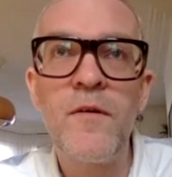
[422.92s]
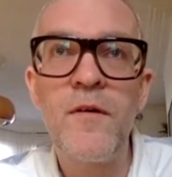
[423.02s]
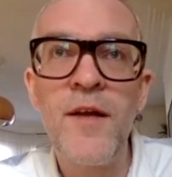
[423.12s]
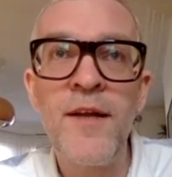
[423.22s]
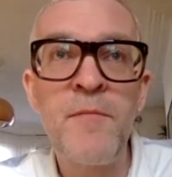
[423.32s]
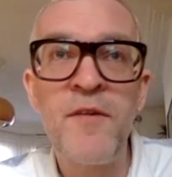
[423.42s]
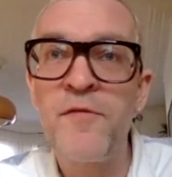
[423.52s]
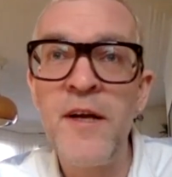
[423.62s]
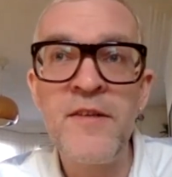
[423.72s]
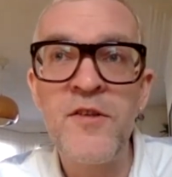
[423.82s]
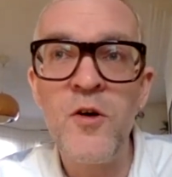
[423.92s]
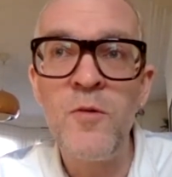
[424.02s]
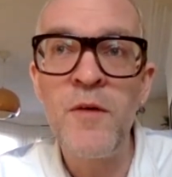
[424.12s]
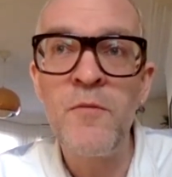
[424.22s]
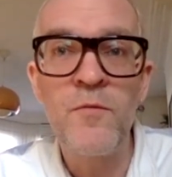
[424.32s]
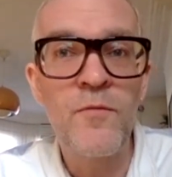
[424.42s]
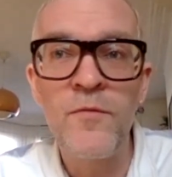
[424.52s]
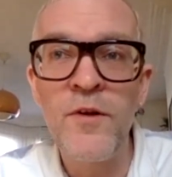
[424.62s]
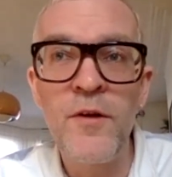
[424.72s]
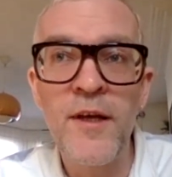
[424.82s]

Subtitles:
and then my friend told me, the